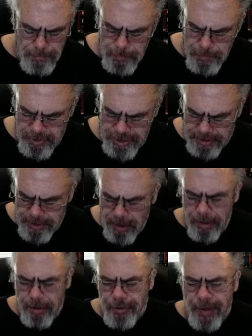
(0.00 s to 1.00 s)
she's still
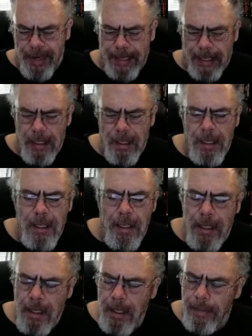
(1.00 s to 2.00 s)
in her training,
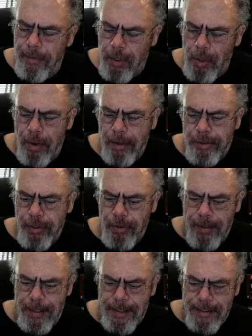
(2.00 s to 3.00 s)
and they're going
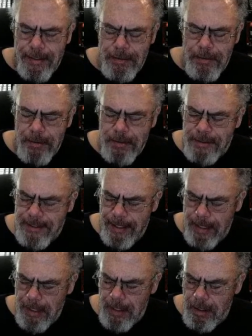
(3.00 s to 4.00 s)
to a
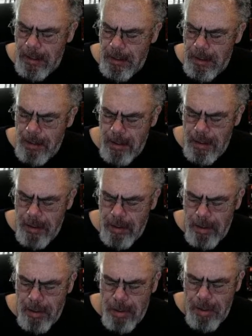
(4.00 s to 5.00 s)
city
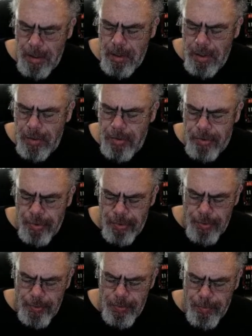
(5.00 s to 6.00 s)

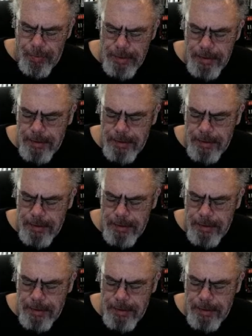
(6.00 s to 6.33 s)
to